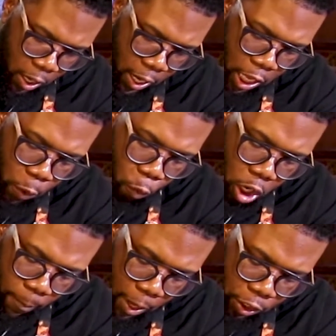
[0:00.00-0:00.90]
Now you
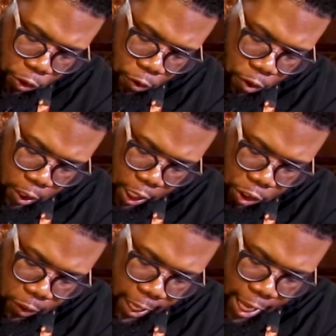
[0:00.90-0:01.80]
want to make sure you
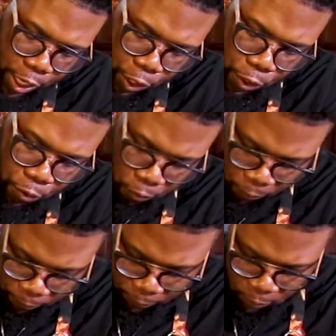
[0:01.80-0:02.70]
let your cake cool,
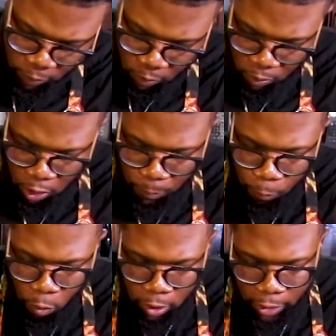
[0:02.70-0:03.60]
because the
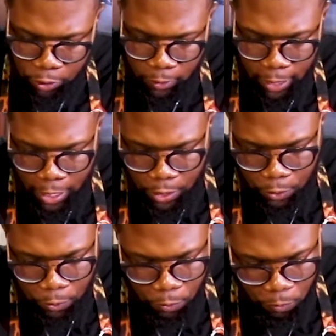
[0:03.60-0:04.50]
more you let your cake
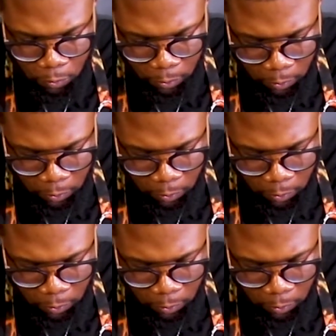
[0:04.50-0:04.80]
cool,